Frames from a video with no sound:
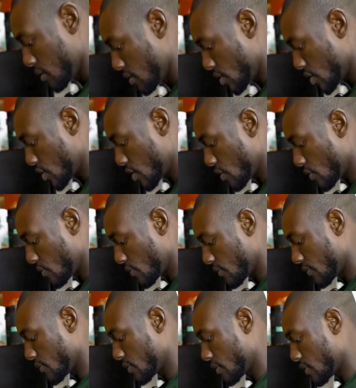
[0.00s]
So
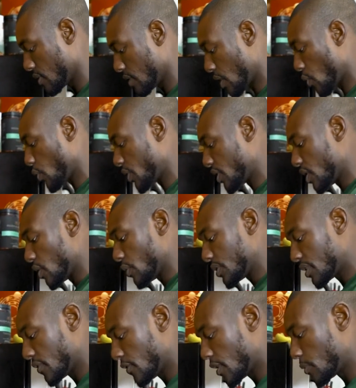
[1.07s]
we're done with the
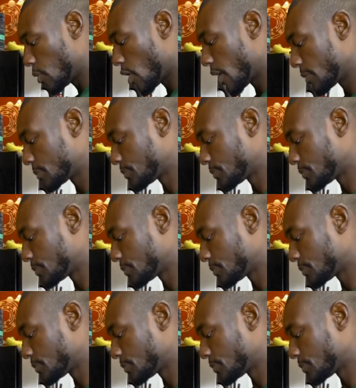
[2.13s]
fun part.